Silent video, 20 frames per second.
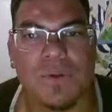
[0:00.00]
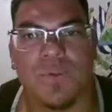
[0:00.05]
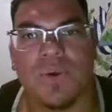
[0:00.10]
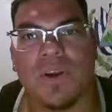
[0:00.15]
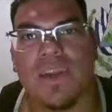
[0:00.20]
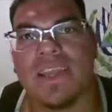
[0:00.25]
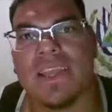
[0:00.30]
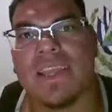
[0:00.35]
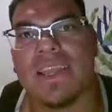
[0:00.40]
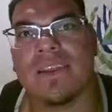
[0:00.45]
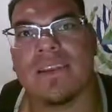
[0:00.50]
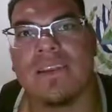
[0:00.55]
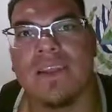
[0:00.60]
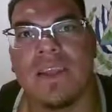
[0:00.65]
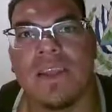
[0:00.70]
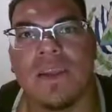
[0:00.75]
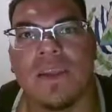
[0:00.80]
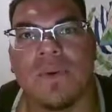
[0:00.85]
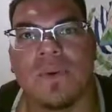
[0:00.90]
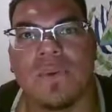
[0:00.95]
Again,
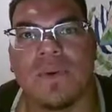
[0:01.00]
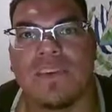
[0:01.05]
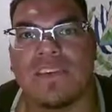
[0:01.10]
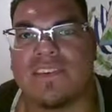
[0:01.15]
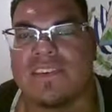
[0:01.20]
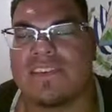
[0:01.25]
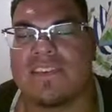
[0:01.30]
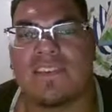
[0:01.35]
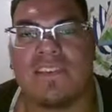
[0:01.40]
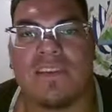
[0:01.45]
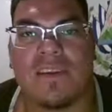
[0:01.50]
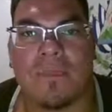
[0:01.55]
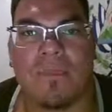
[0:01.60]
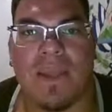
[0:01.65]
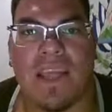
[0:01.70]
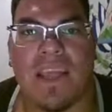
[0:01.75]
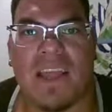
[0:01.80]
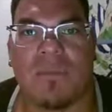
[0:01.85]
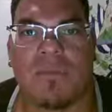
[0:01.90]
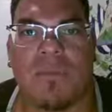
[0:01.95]
which isn't a
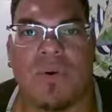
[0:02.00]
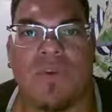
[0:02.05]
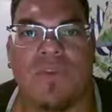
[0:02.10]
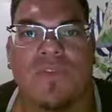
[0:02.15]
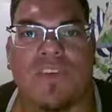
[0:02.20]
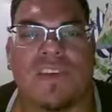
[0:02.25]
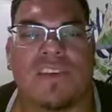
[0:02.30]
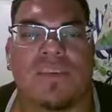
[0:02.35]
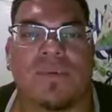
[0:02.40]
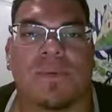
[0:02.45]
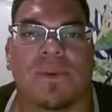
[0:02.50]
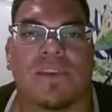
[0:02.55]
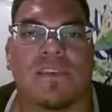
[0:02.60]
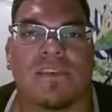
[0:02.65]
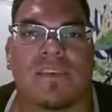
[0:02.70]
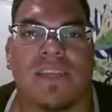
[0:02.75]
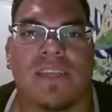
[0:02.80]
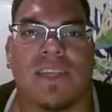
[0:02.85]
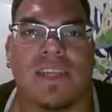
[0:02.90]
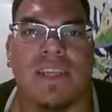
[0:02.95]
bad move,
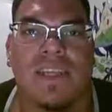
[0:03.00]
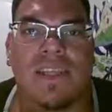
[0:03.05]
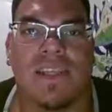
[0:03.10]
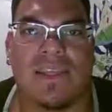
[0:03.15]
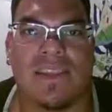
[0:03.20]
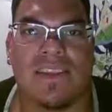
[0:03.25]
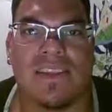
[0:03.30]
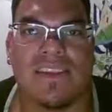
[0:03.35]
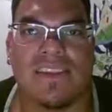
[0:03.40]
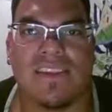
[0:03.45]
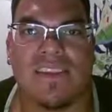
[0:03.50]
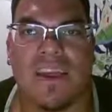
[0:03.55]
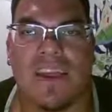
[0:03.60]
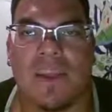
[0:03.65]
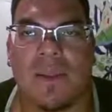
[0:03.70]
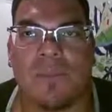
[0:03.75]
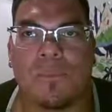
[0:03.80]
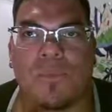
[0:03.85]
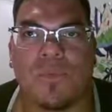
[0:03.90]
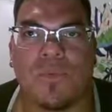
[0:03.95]
especially in these
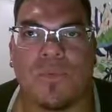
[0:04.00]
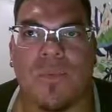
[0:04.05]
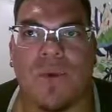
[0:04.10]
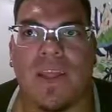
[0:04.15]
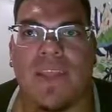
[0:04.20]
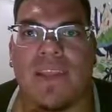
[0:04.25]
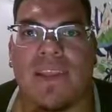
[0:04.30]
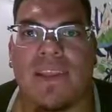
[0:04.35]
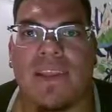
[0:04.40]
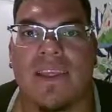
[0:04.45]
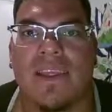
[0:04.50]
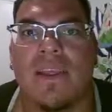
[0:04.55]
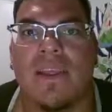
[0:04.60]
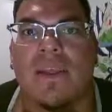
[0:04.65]
times when